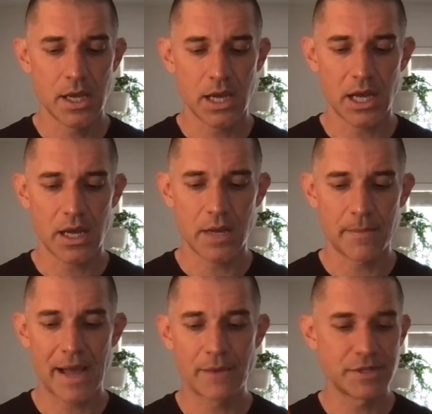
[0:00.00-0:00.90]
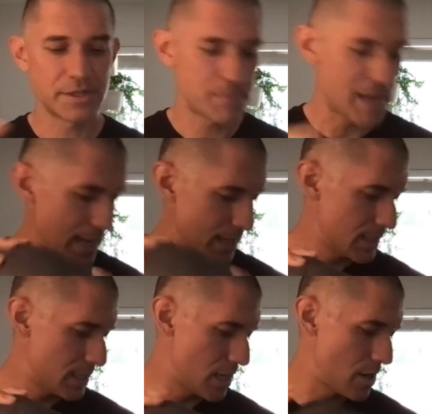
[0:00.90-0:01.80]
I would just pack it
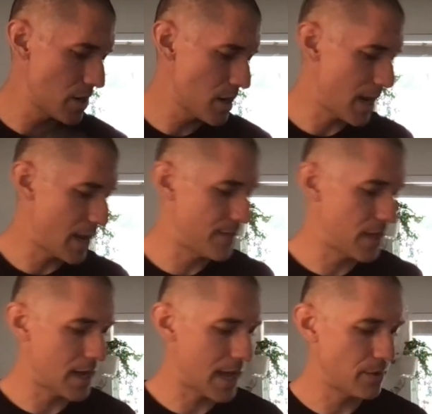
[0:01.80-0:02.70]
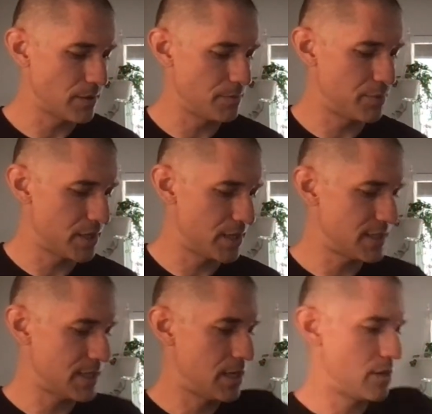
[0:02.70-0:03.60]
in here, and then I would put
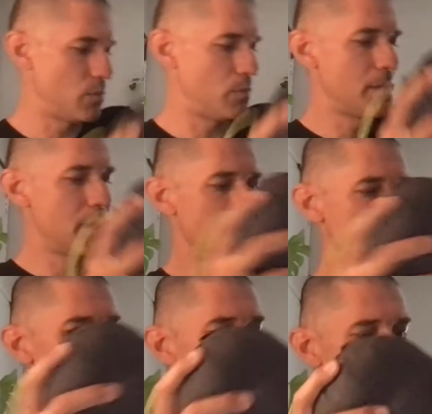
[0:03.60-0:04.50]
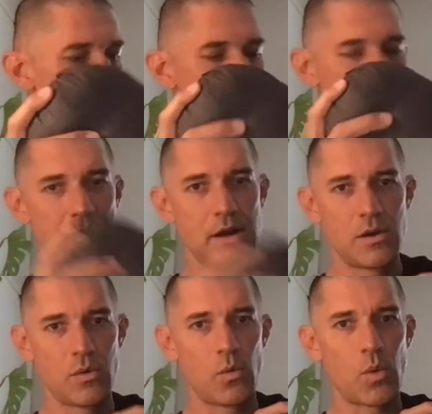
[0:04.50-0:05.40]
it in my other
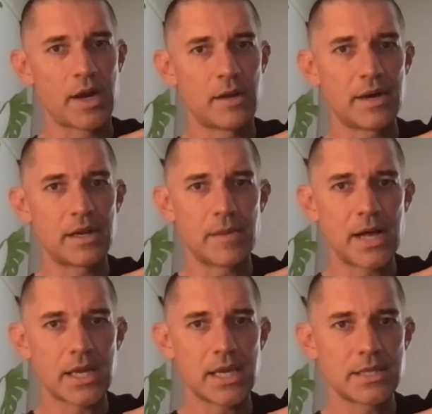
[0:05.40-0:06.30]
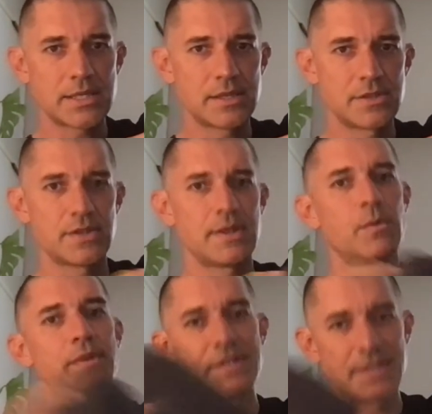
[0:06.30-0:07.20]
water bottle pocket so that
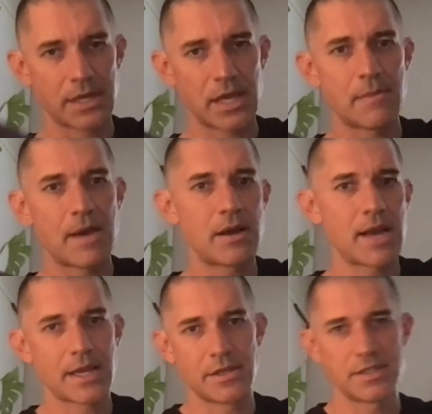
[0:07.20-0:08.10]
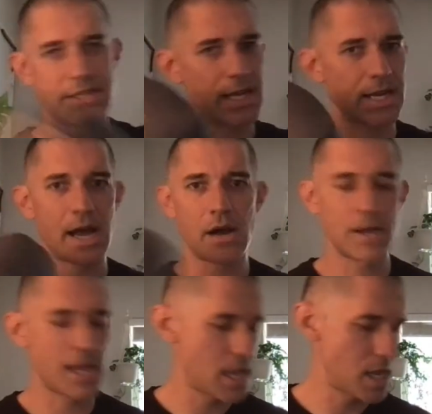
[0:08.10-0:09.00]
when the sun came out, I could just take it
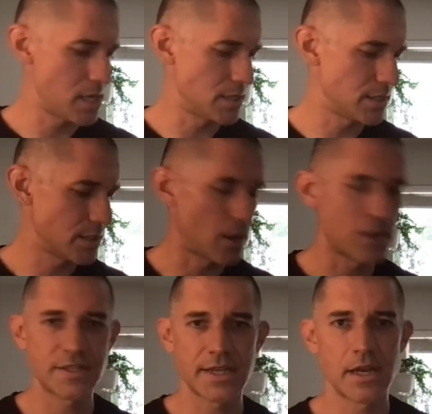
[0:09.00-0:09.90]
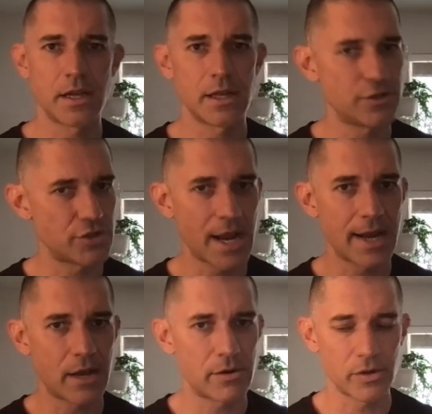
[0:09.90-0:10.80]
out and yard sale and dry
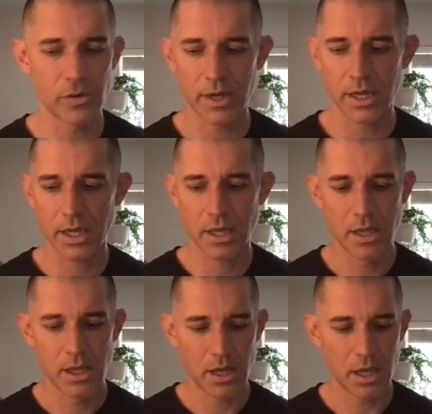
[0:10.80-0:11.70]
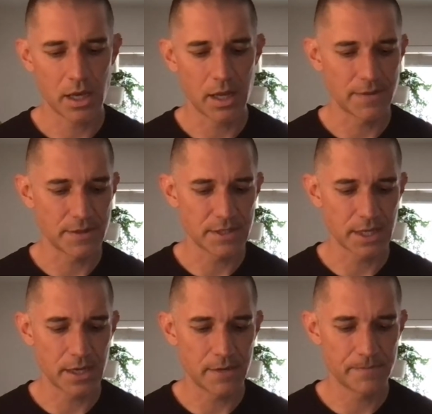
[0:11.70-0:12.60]
it out real quick in the
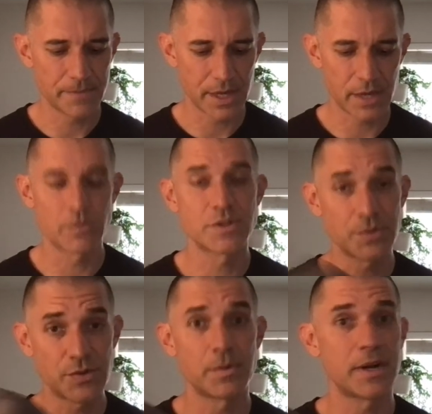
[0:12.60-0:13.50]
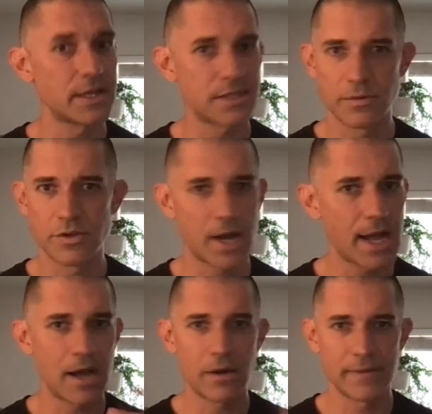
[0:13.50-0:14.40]
sun, and which is super nice. It would
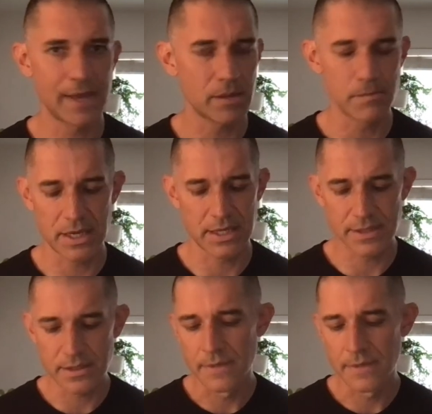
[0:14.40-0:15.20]
dry out in like minutes.